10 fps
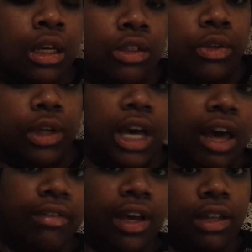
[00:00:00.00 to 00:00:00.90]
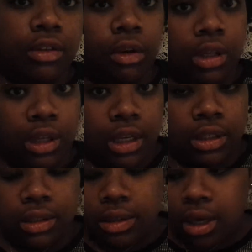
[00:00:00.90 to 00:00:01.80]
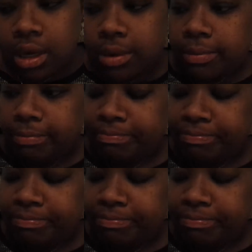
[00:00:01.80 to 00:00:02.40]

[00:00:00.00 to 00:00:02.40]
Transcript: sort of caveat to all of this. No